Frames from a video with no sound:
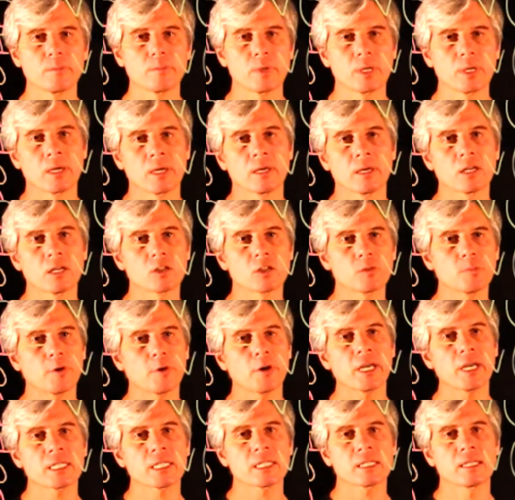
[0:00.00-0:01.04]
be
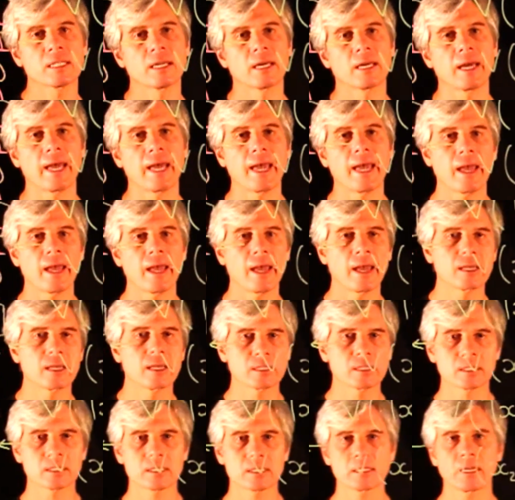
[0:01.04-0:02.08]
expressed
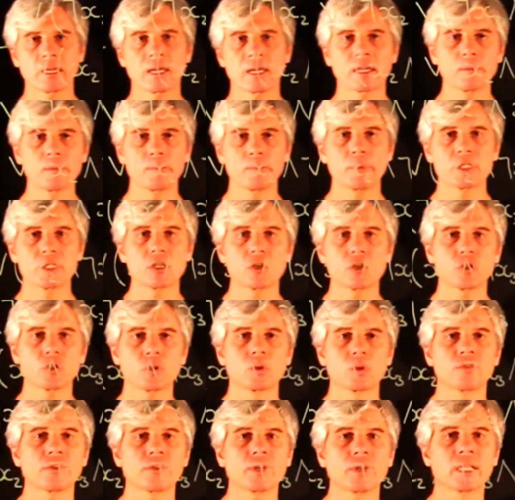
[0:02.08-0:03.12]
as a
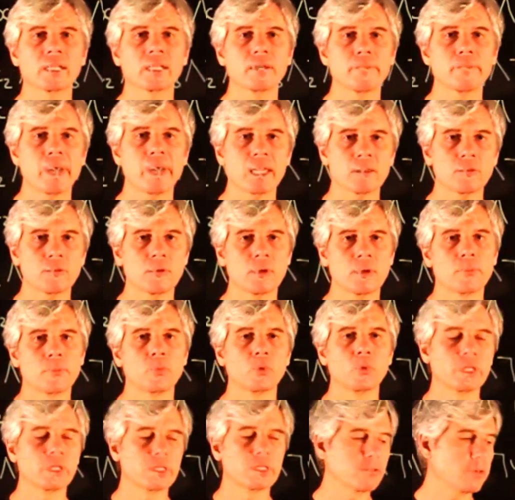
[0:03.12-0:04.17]
composition of elementary
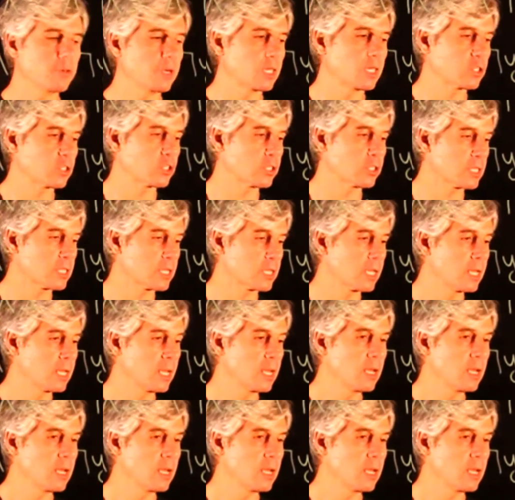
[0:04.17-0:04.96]
Boolean functions.